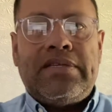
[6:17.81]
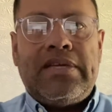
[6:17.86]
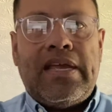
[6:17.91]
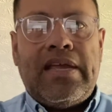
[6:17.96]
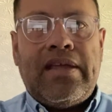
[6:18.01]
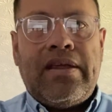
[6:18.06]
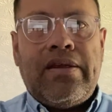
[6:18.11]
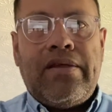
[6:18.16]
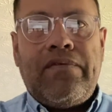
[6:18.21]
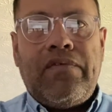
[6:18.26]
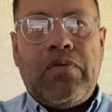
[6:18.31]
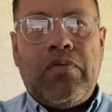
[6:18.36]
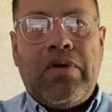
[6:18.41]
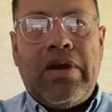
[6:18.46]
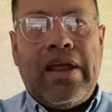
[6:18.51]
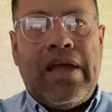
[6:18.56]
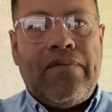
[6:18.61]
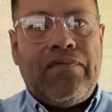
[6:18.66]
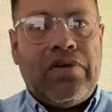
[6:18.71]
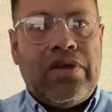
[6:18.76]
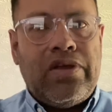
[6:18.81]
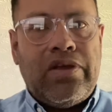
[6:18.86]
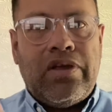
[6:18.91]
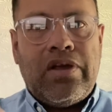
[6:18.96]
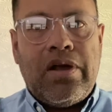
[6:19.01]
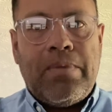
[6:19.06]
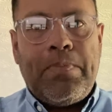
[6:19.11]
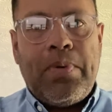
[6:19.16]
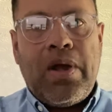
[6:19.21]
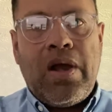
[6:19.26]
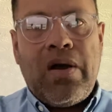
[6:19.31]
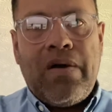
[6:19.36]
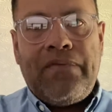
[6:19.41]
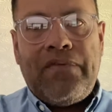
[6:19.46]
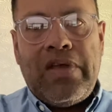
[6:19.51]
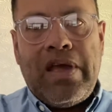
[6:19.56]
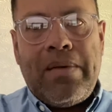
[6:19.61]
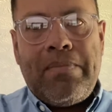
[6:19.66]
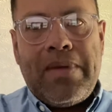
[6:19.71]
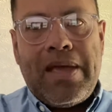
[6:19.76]
Take care, everyone. Have a good cup of
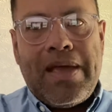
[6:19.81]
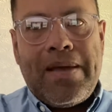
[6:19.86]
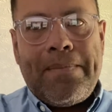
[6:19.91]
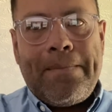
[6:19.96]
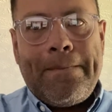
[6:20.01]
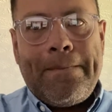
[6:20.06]
coffee on me.